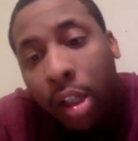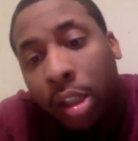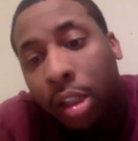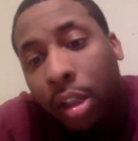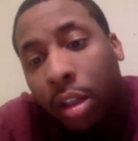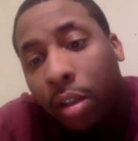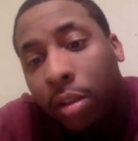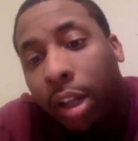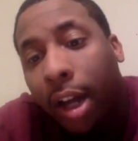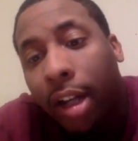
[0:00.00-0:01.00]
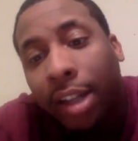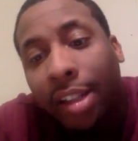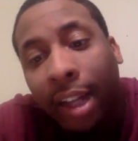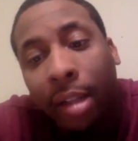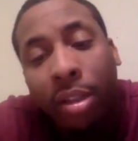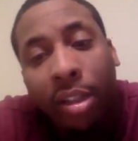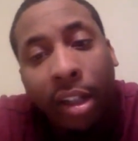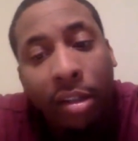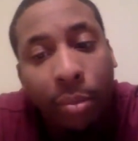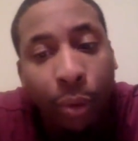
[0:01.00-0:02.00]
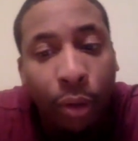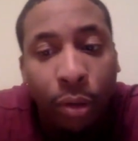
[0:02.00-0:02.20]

So you got Josh Adams and Darren